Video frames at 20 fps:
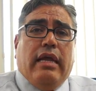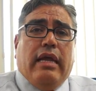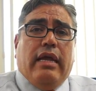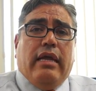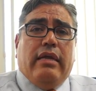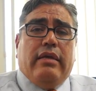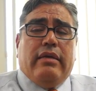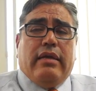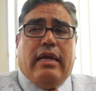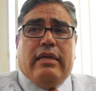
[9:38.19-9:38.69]

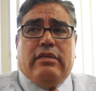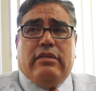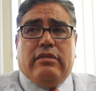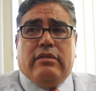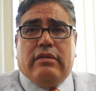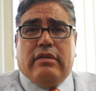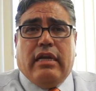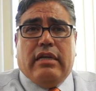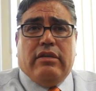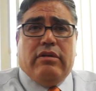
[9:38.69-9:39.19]
And
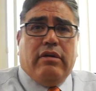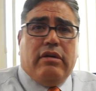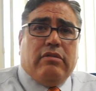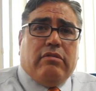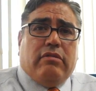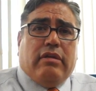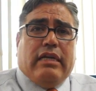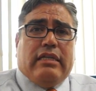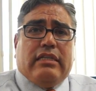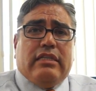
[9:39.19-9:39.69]
I know I
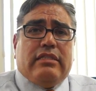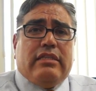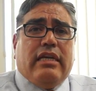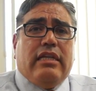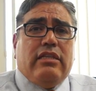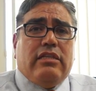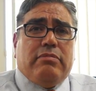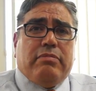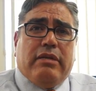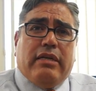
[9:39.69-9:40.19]
don't like to
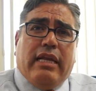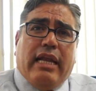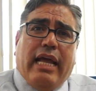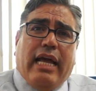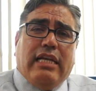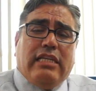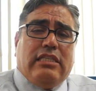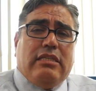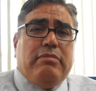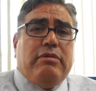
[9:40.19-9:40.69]
say this, but it
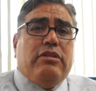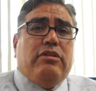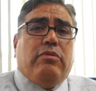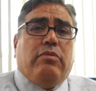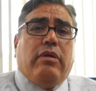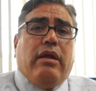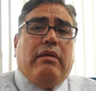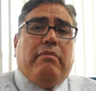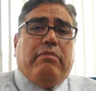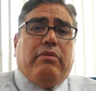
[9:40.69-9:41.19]
has to be the
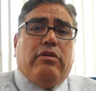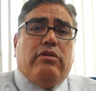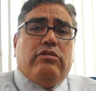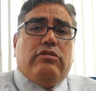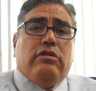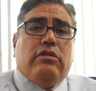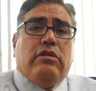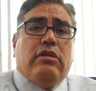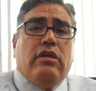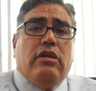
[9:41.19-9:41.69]
right
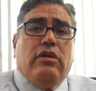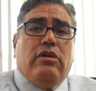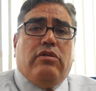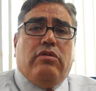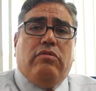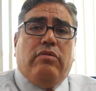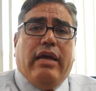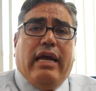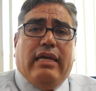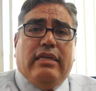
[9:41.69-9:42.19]
person
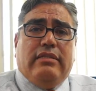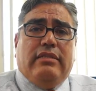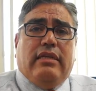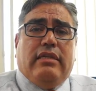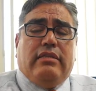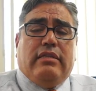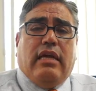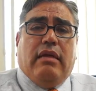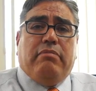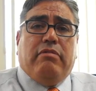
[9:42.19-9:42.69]
who has
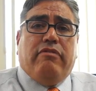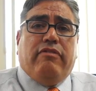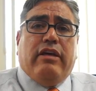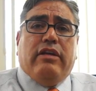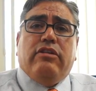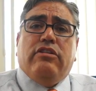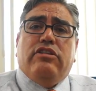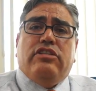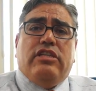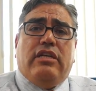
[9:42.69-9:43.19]
that type of
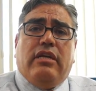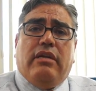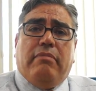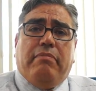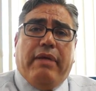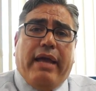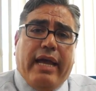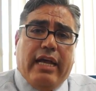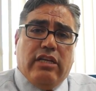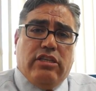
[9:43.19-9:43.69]
energy
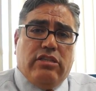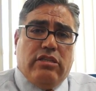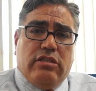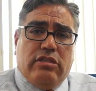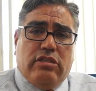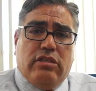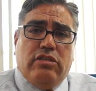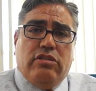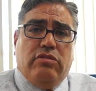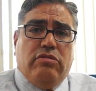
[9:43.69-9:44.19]
and
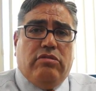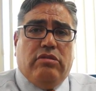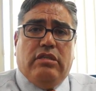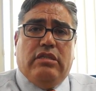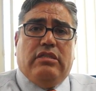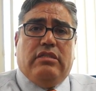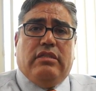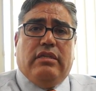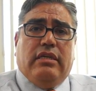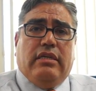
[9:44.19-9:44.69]
passion to do
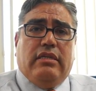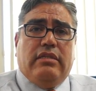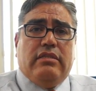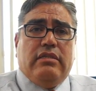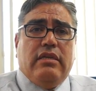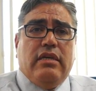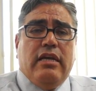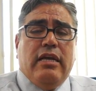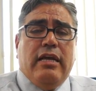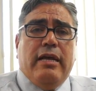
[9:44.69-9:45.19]
these things.